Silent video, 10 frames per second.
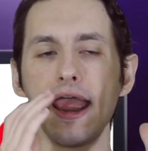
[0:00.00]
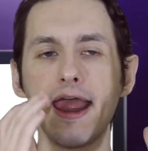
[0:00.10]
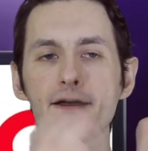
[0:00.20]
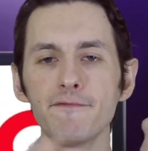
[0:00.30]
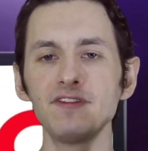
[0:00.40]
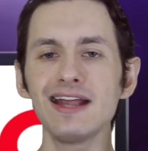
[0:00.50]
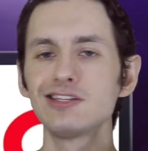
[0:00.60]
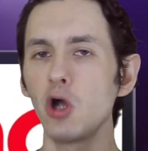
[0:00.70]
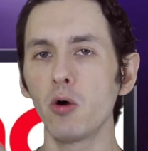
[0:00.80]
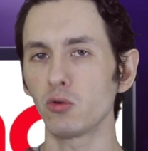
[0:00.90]
if they
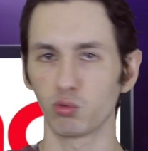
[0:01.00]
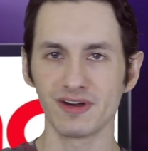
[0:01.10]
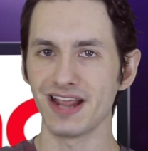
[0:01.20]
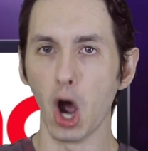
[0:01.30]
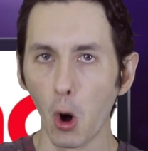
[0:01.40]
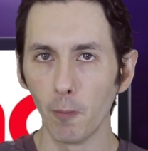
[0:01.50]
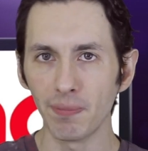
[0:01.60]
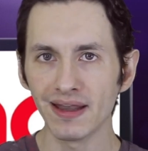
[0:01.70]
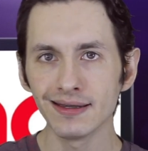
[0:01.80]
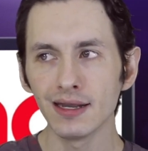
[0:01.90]
don't
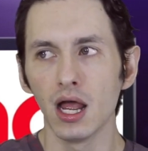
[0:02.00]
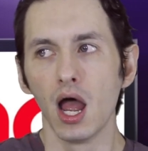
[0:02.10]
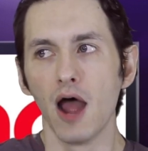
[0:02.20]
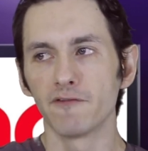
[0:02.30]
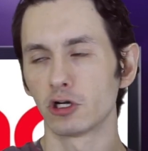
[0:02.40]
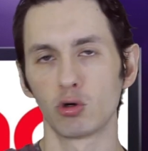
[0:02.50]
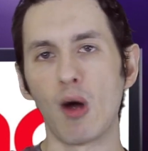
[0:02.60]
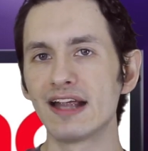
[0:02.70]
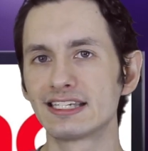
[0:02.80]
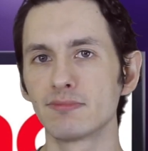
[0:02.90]
reopen for
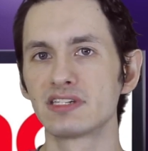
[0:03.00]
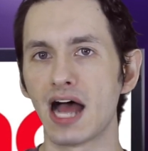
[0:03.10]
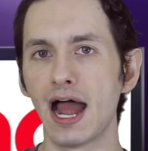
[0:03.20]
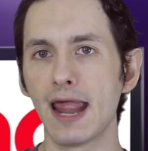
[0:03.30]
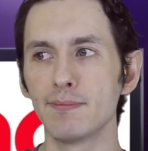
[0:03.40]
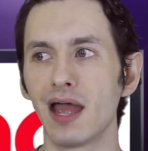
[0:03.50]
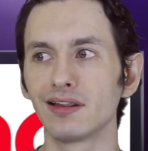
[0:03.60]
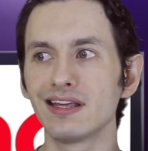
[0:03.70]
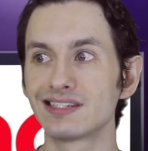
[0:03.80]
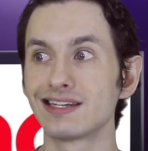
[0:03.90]
quite some time, at
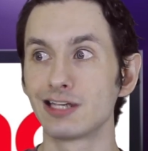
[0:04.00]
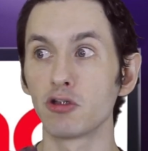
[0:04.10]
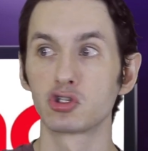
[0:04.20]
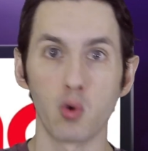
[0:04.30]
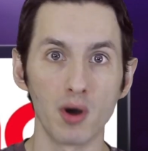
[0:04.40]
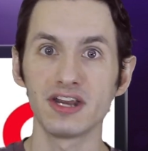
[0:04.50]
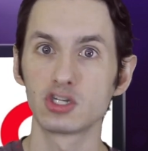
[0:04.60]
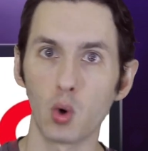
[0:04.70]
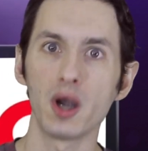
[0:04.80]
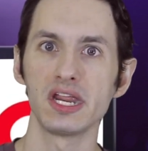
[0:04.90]
least until
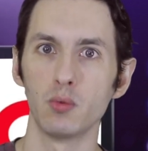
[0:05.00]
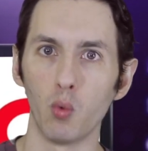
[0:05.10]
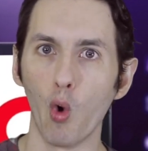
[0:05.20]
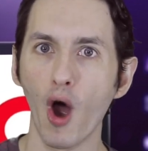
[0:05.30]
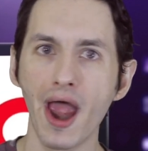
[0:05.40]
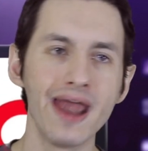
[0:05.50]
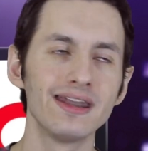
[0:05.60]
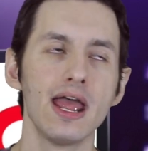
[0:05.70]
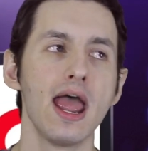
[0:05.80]
2021,